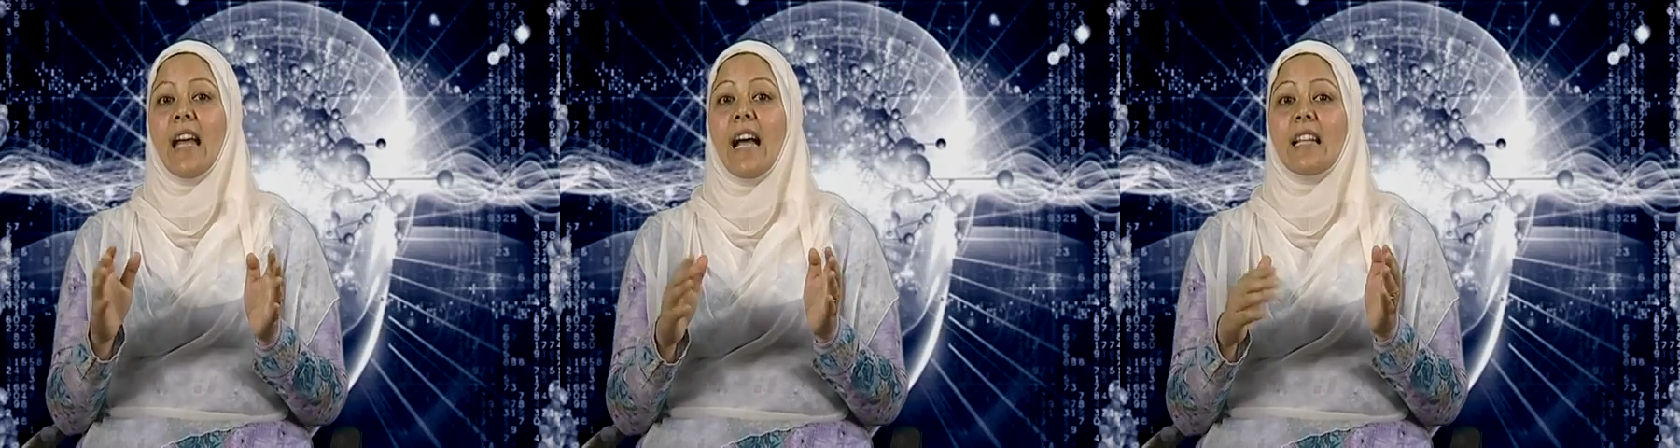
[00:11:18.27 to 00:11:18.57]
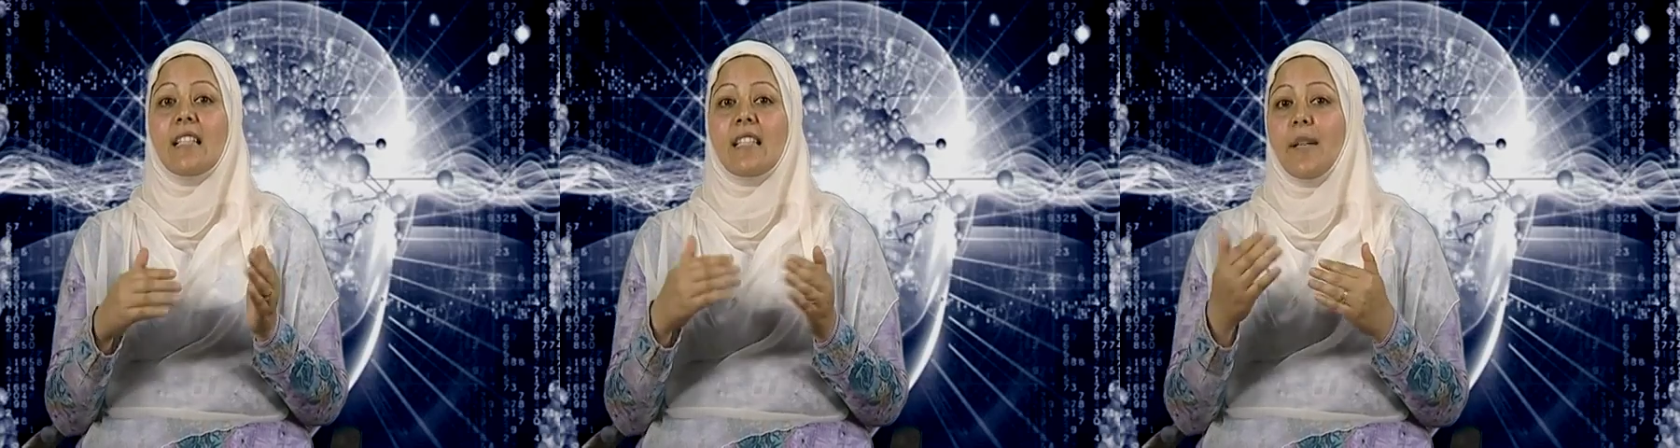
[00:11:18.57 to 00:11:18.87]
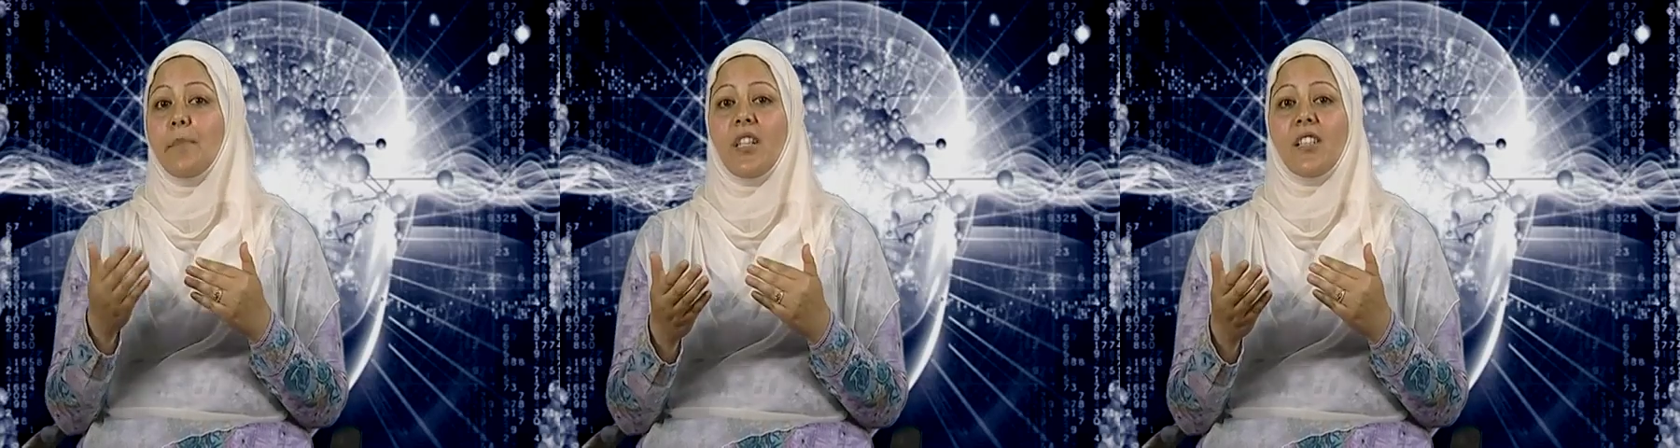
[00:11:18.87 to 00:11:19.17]
and the
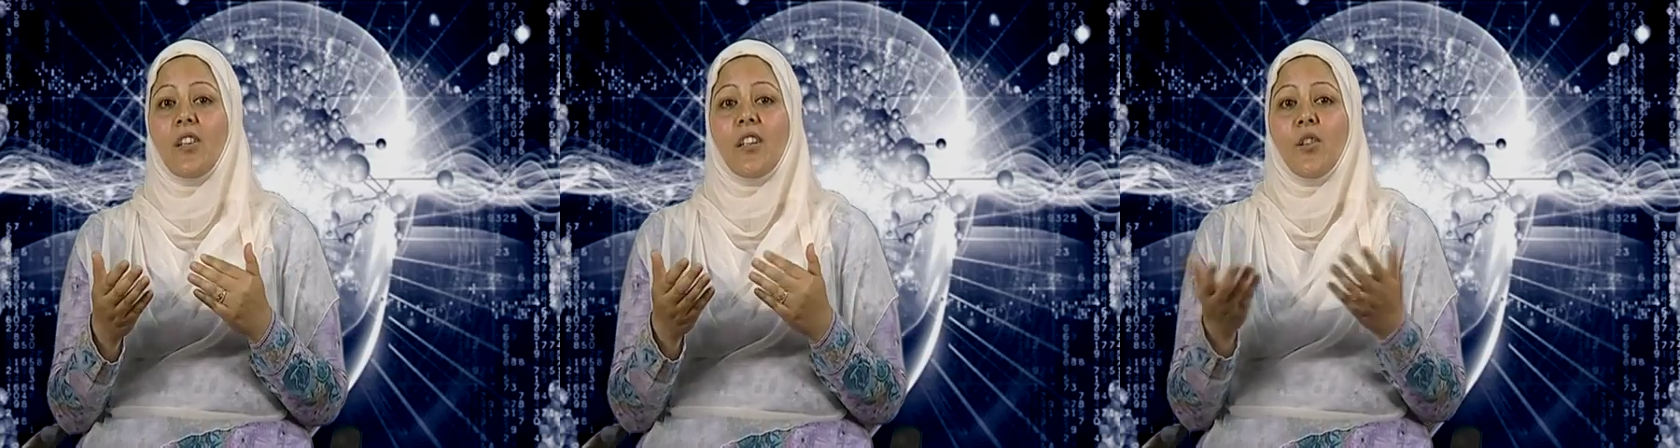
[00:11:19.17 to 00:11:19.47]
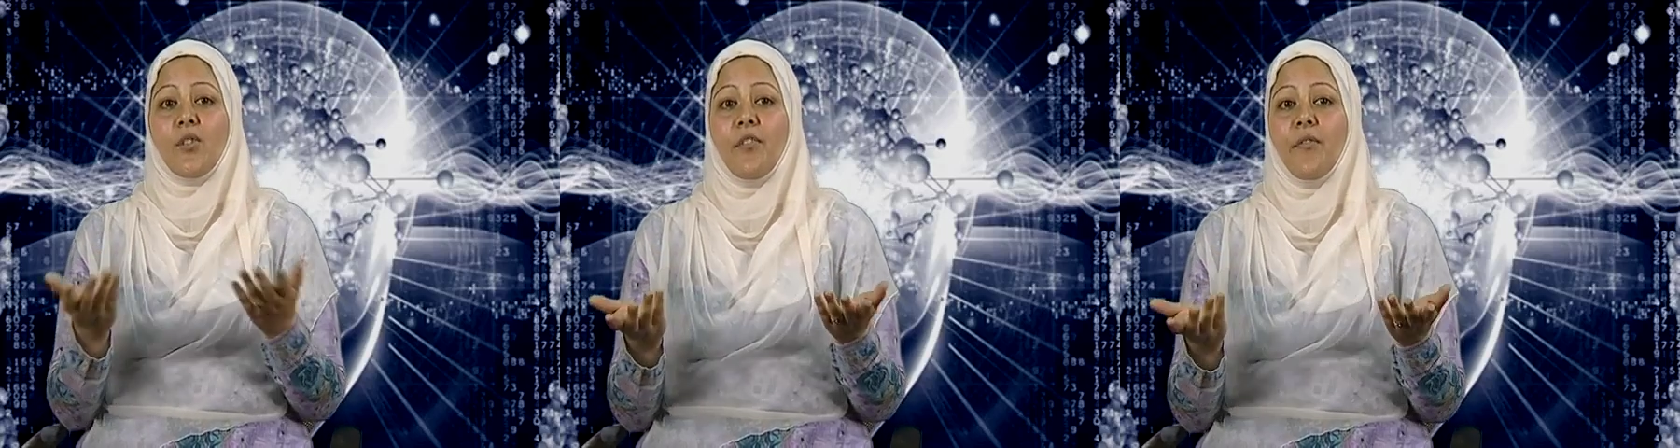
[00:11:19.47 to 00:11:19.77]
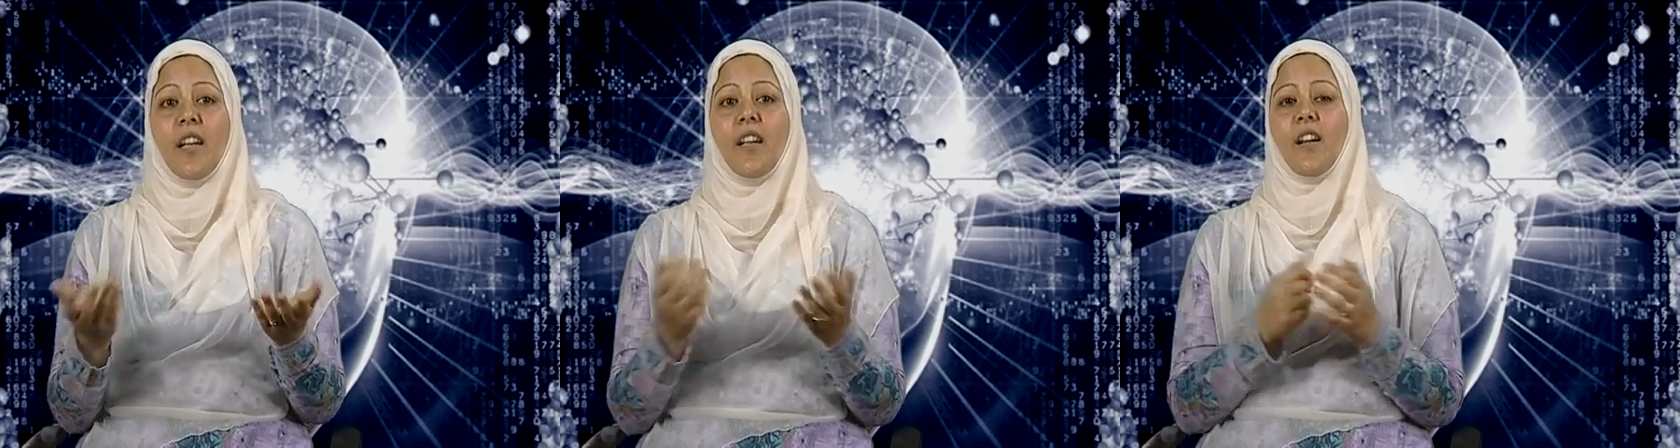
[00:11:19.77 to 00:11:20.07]
subject are not
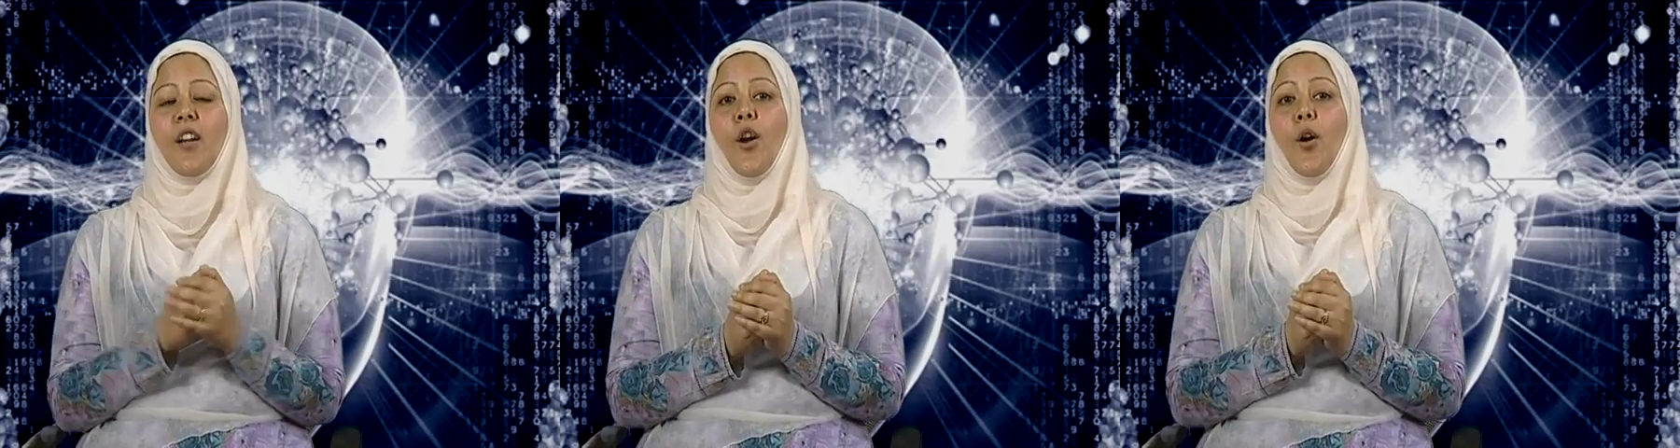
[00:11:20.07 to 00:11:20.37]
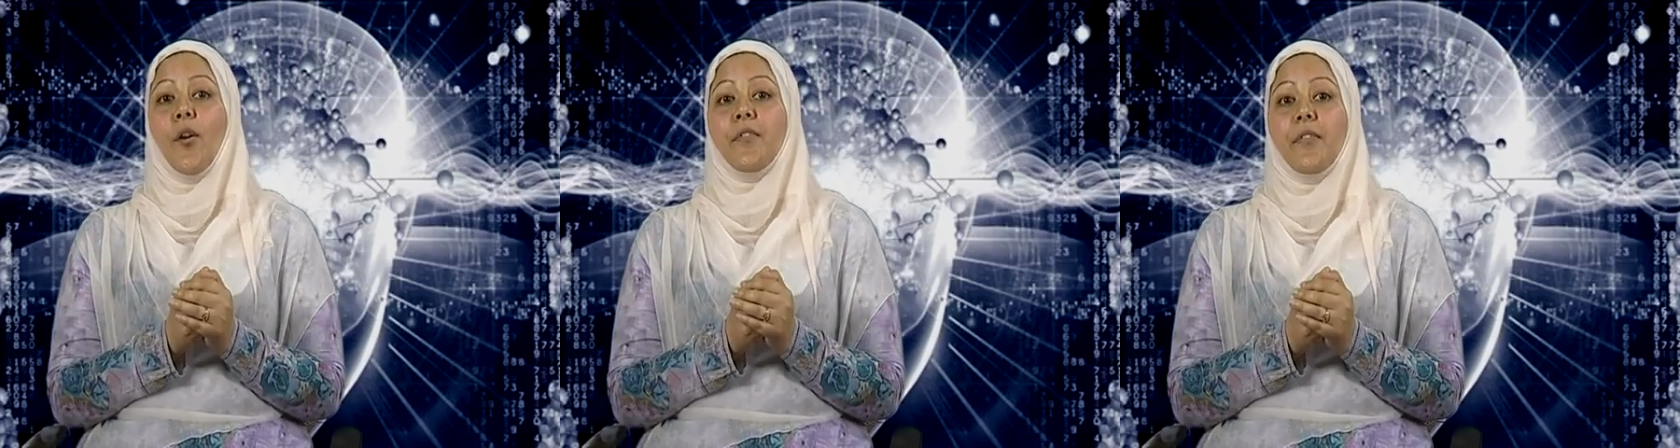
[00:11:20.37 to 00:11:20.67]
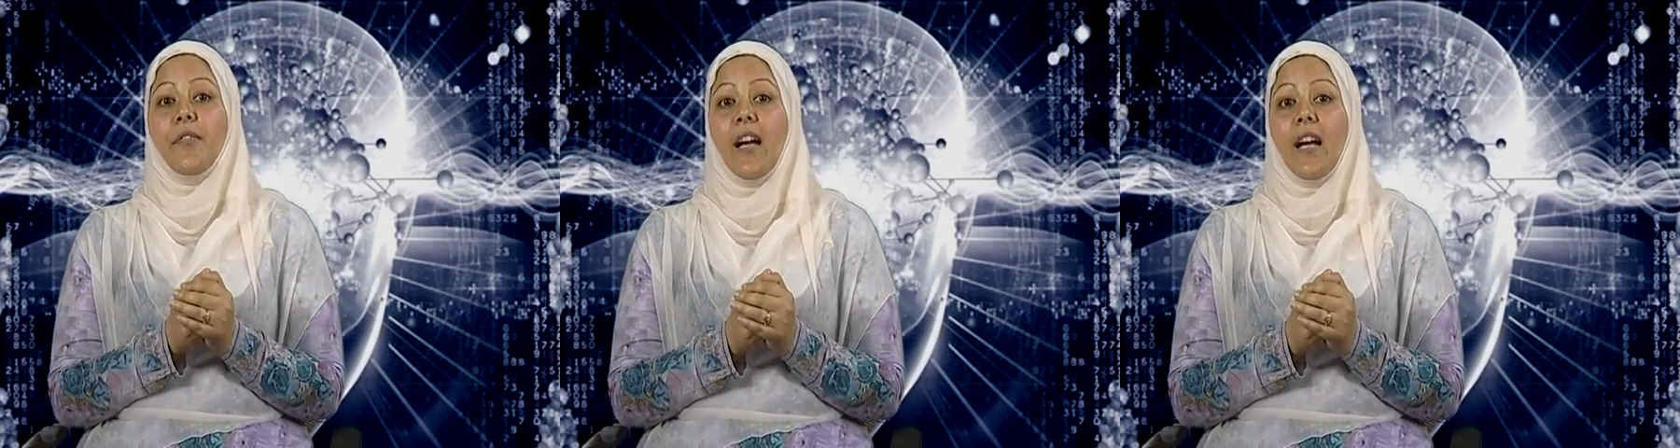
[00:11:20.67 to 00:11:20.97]
aware of
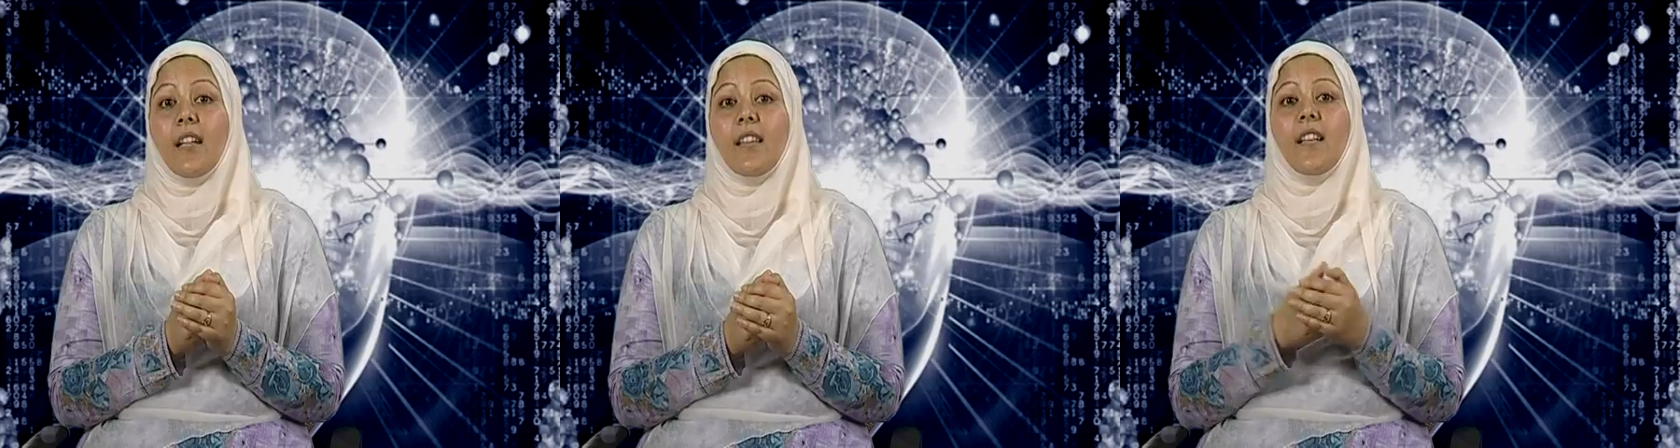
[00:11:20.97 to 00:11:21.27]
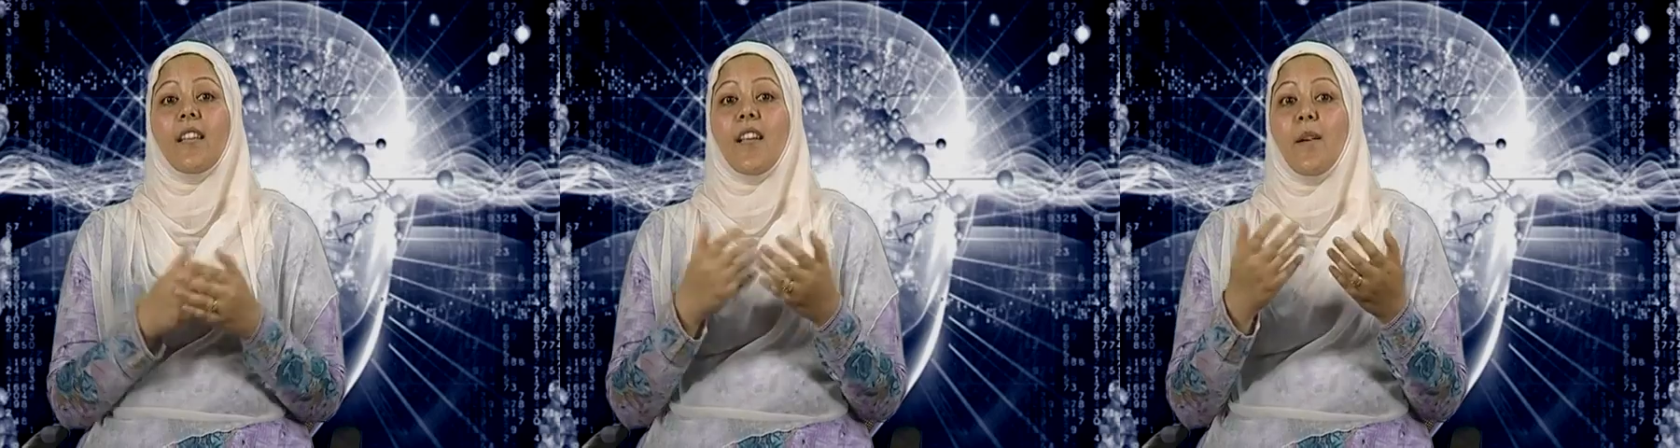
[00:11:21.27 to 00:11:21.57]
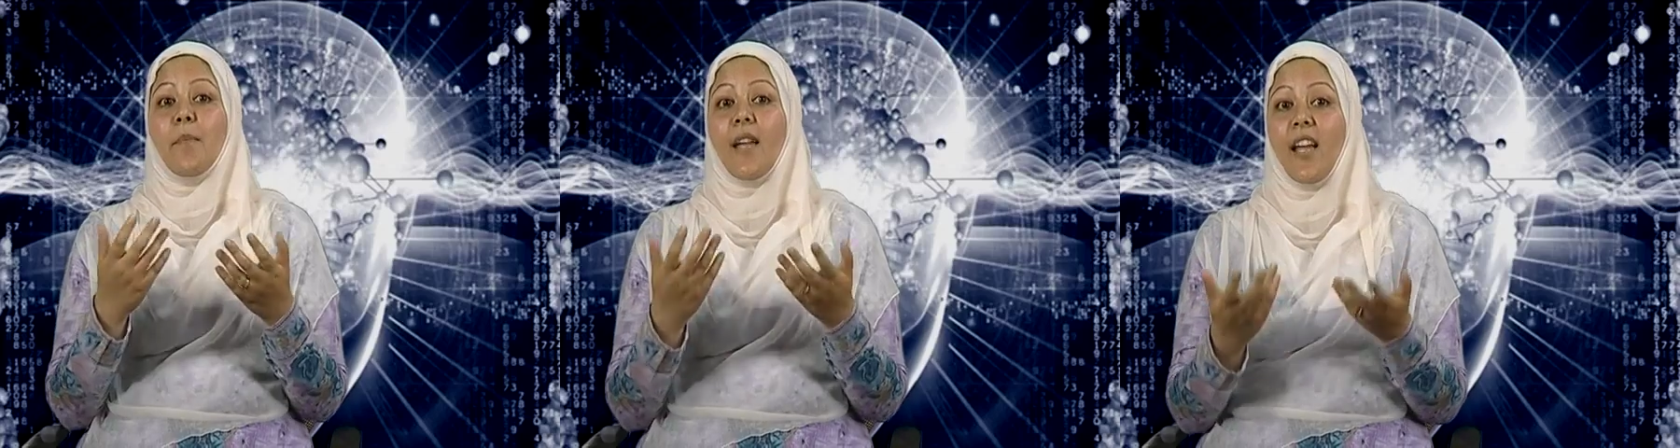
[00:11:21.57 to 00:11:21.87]
the fact that
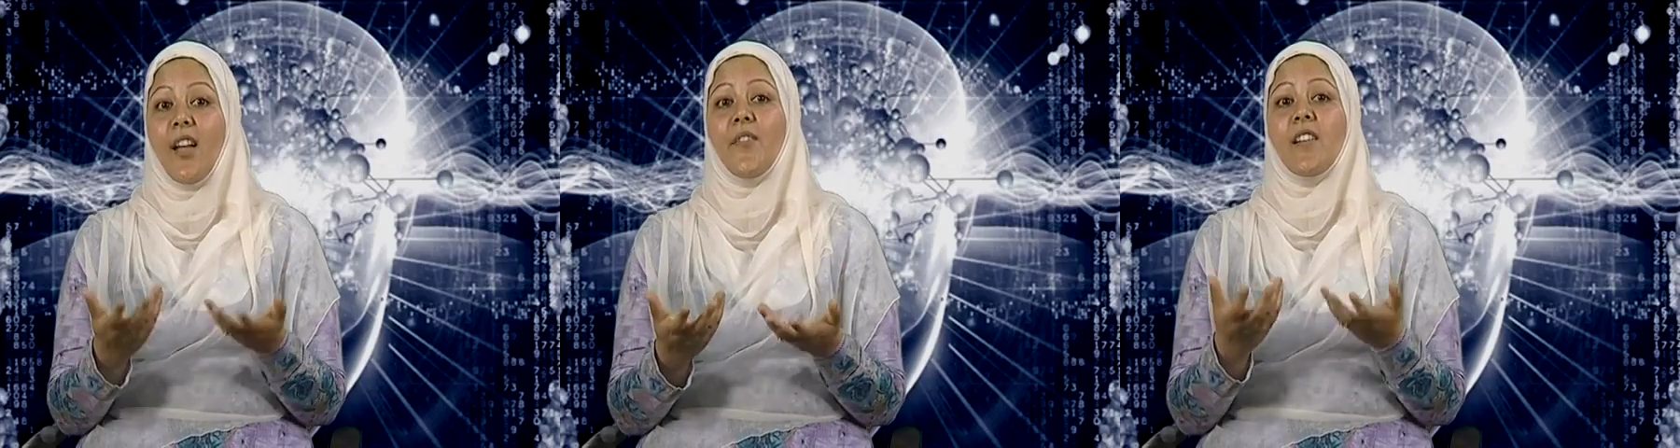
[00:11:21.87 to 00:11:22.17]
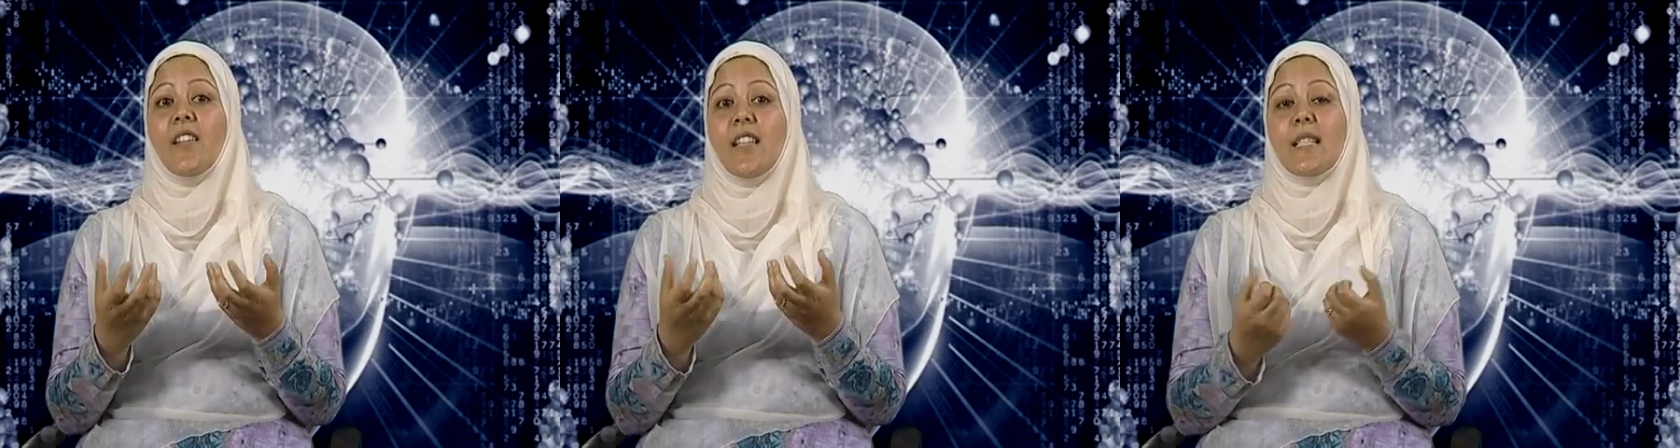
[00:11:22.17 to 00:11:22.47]
their behavior